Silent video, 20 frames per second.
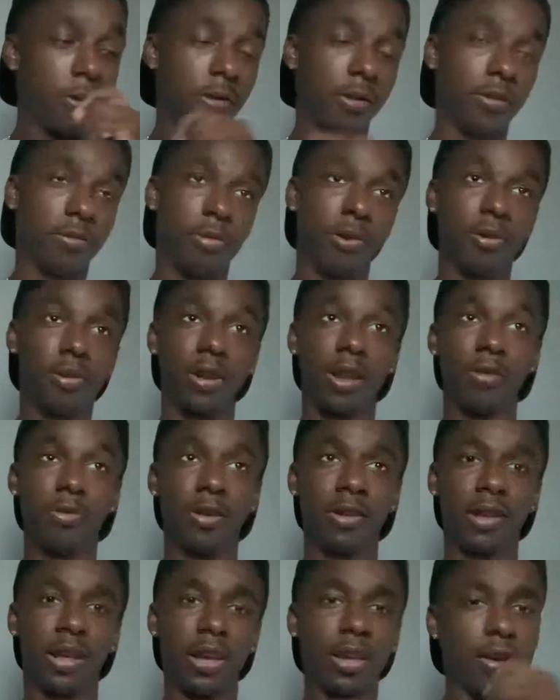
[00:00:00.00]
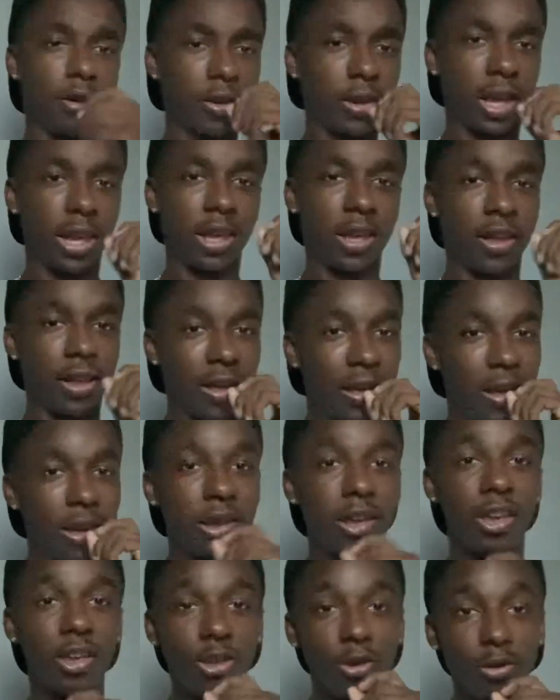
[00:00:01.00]
smoking that bitch like, okay, I'm
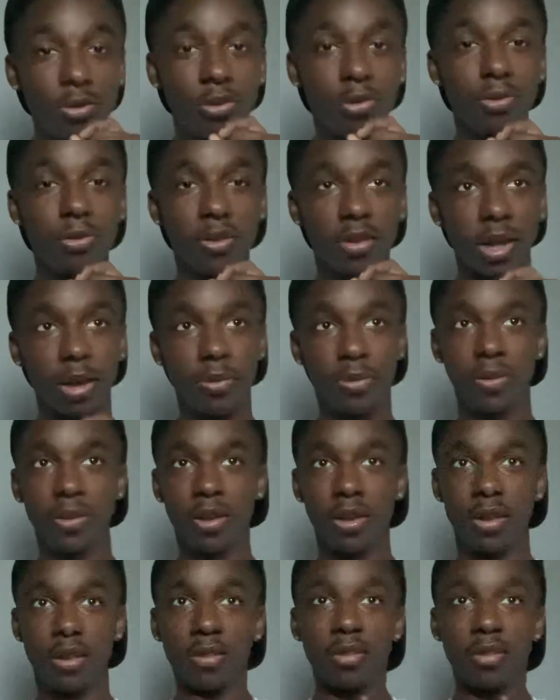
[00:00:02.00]
getting used to it type shit.